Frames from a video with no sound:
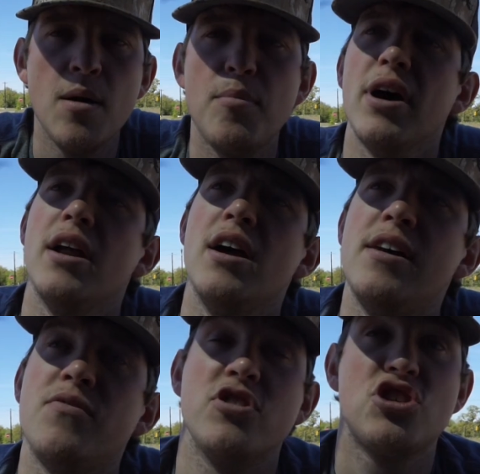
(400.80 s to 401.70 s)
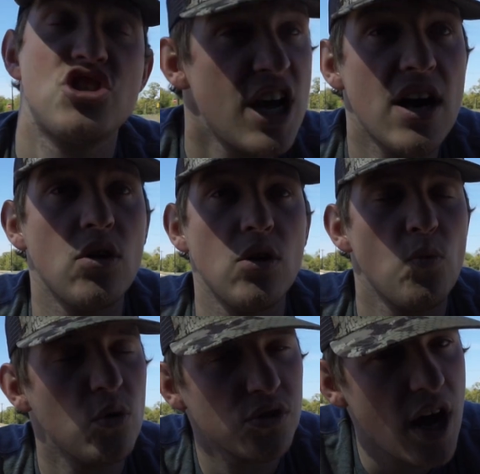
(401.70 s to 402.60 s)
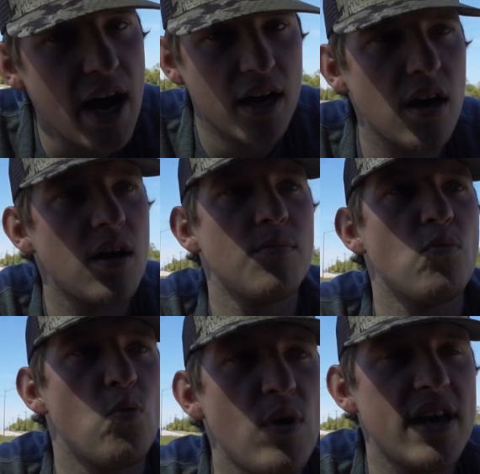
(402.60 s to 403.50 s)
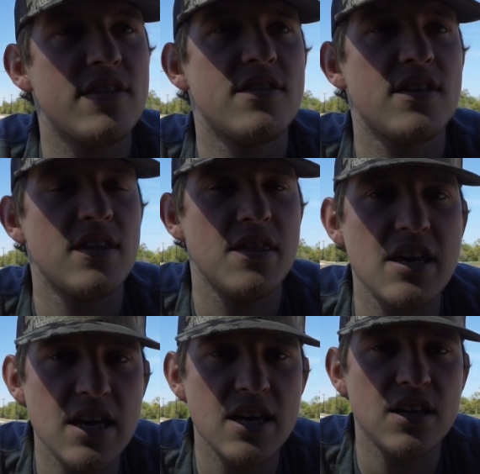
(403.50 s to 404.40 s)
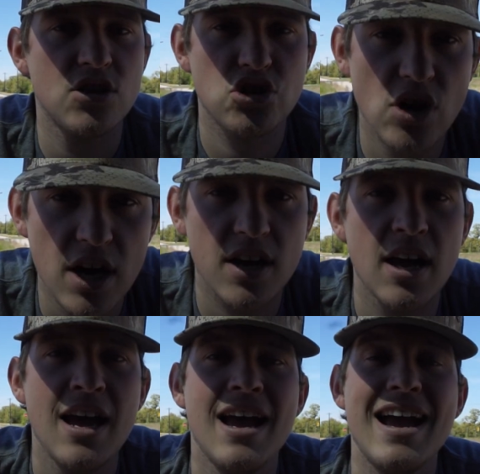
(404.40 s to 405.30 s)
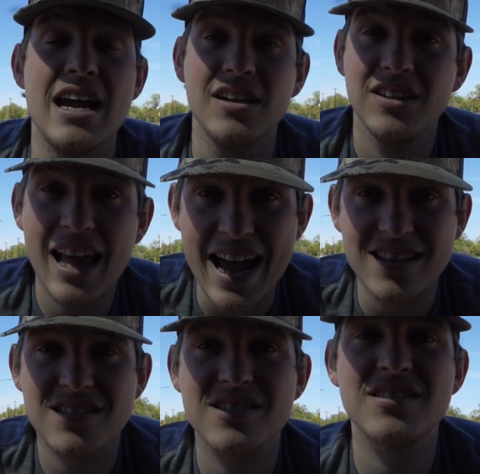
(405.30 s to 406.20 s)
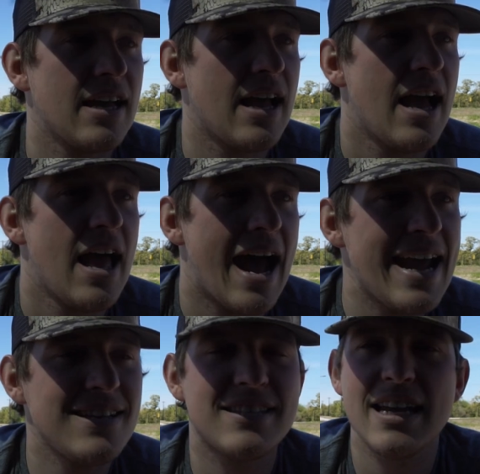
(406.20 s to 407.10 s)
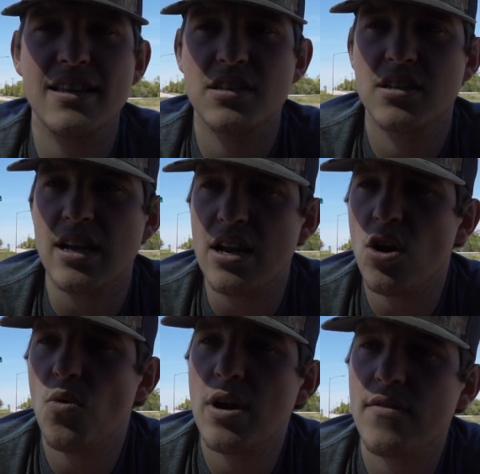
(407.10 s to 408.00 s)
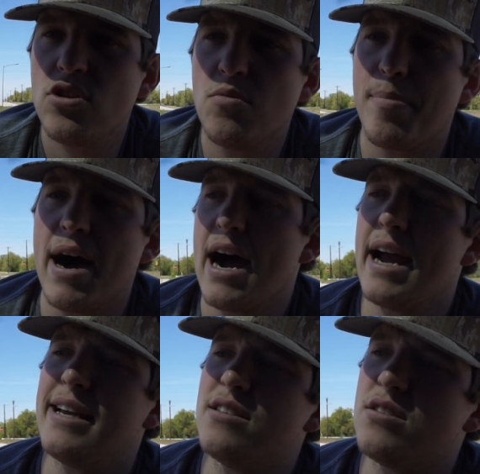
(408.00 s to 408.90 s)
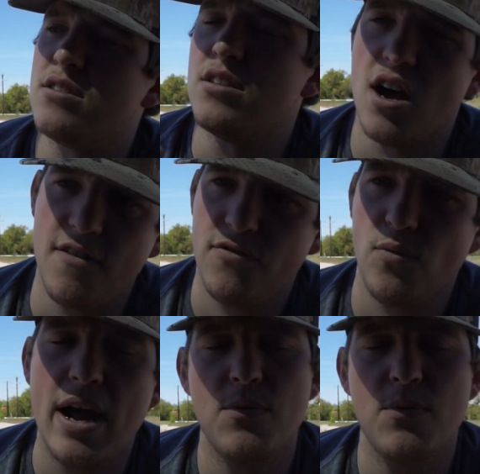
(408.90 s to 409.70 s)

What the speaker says: But the shell will not come with the truck unless, I hate saying this because I know whenever you buy stuff, right,